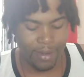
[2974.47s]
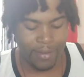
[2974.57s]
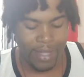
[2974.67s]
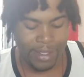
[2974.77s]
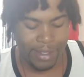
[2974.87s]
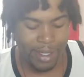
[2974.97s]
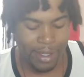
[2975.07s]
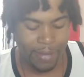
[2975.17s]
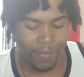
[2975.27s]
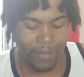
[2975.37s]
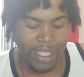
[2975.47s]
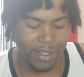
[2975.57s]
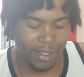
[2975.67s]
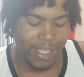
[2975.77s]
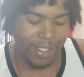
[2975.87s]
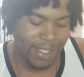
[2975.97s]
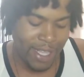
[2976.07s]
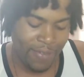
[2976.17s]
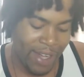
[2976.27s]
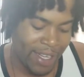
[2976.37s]
That's the
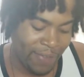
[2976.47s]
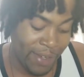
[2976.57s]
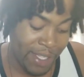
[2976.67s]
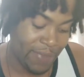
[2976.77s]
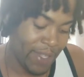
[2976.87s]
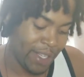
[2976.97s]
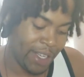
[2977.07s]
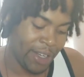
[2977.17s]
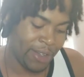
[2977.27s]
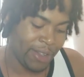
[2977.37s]
stuff I did for this video.